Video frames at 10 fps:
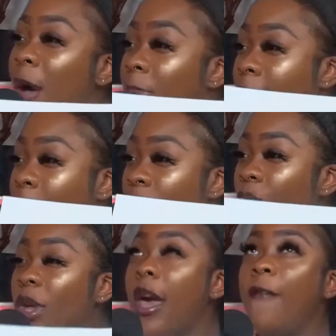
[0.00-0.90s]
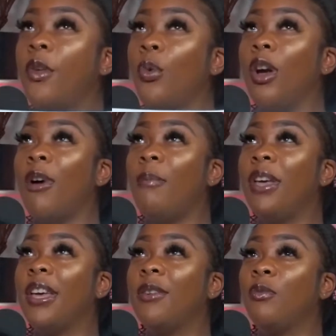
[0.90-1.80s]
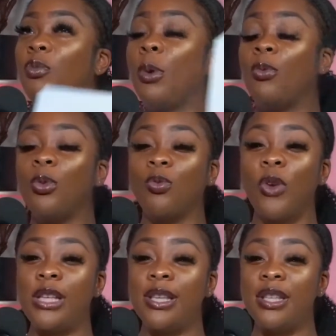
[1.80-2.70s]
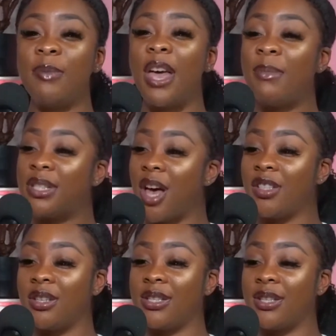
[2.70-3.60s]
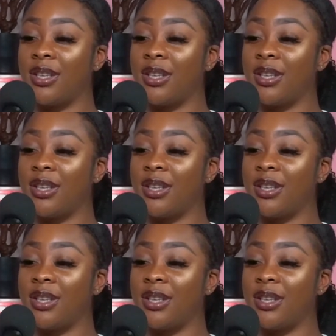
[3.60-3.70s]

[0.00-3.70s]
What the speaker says: Black women. We have to worry about being with racism and misogynistic